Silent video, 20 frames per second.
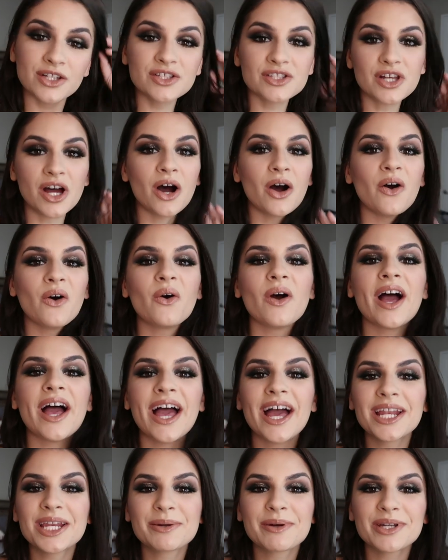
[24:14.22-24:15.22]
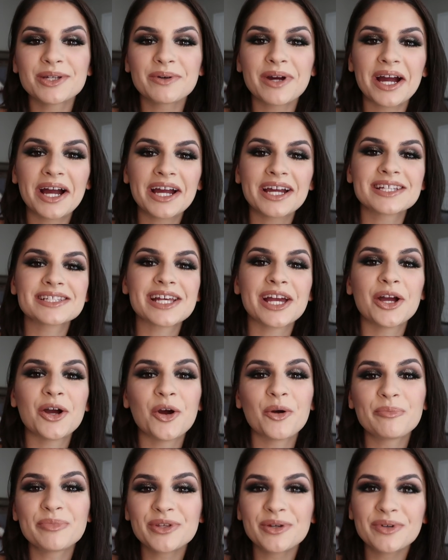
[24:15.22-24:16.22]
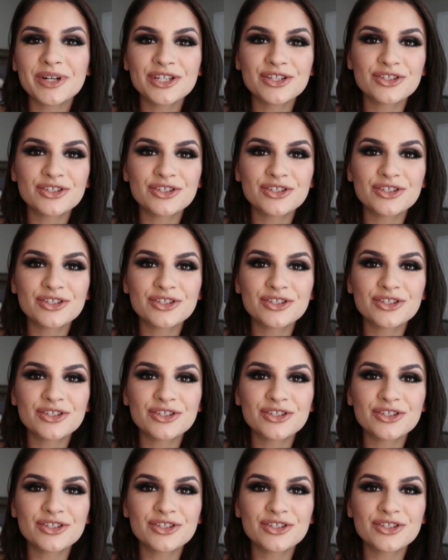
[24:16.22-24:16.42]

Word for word: So anyway, you guys, I hope you